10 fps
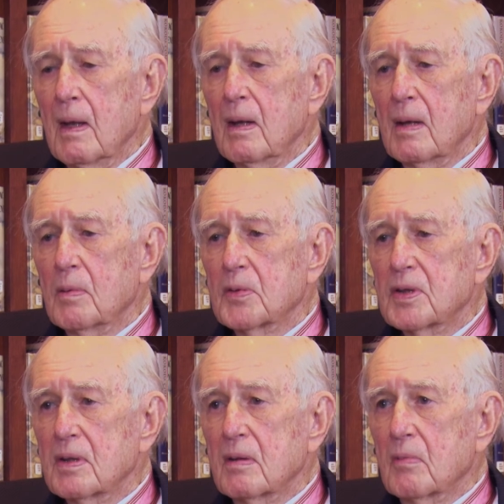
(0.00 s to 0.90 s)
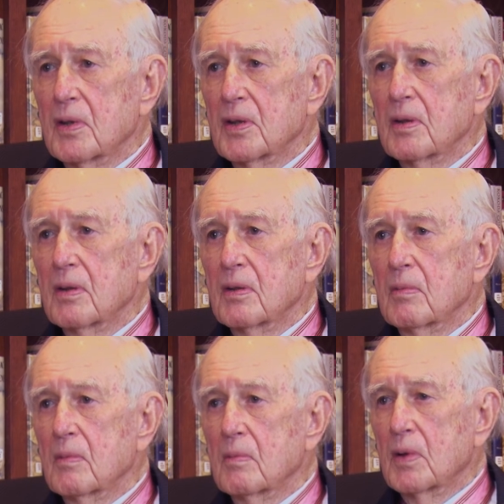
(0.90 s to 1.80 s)

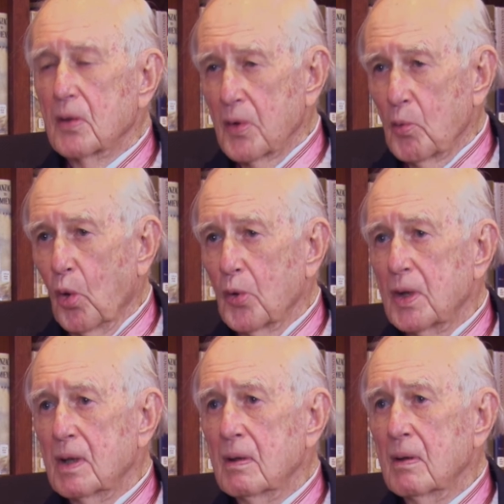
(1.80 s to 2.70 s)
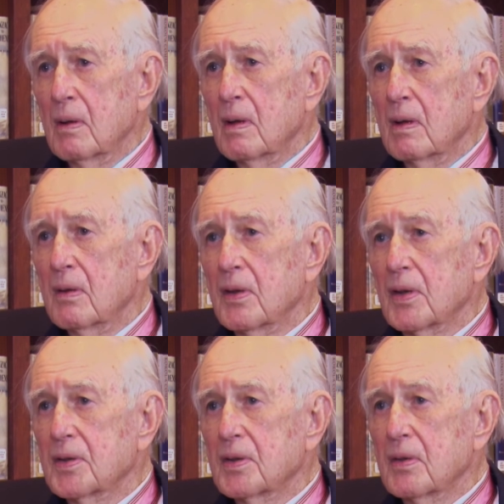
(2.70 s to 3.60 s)
we got the warning that
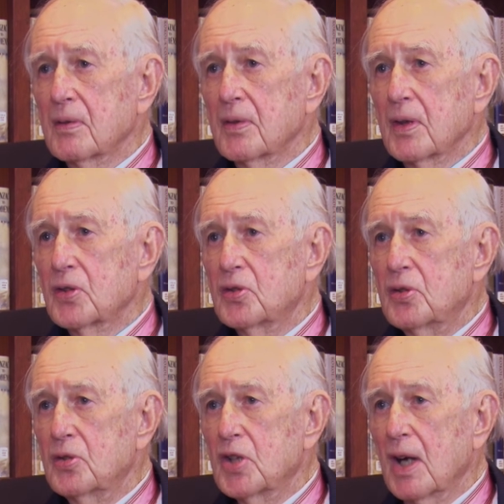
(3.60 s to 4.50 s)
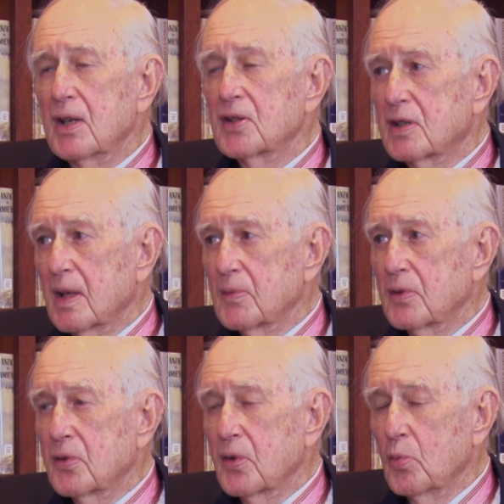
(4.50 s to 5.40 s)
the Chinese had come
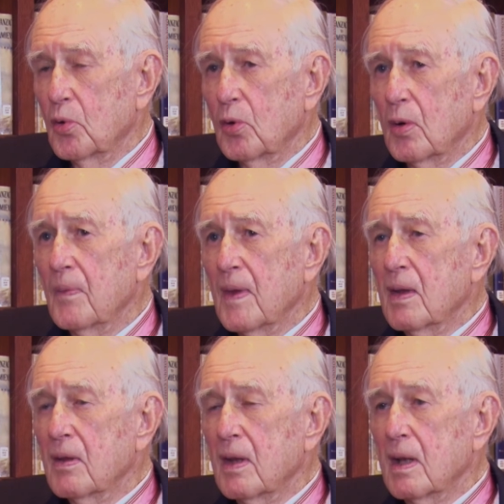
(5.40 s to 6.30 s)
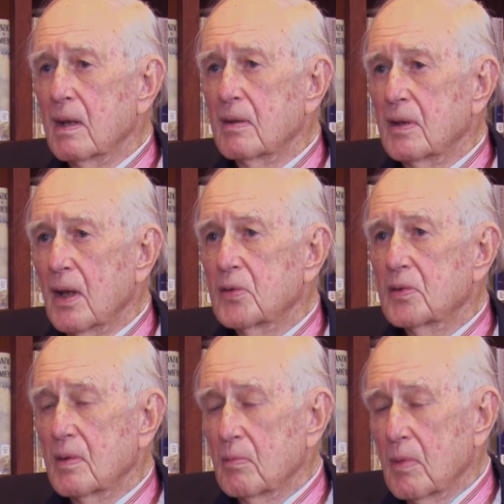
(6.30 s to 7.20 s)
into the war. They had
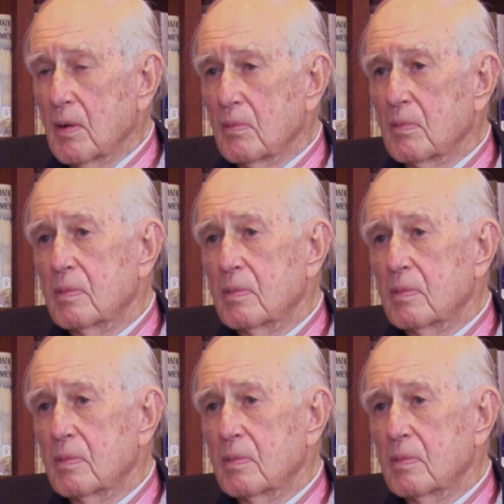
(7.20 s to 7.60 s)
noted,